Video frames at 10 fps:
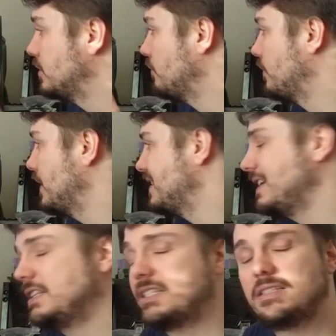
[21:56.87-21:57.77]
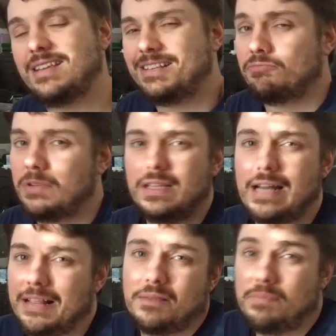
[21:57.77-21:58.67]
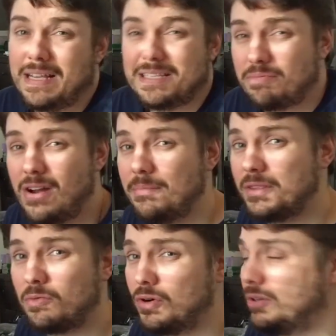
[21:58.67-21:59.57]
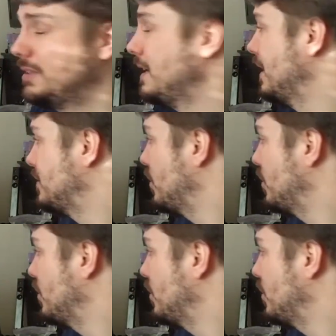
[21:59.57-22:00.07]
So for this, it's really not the biggest problem in the world.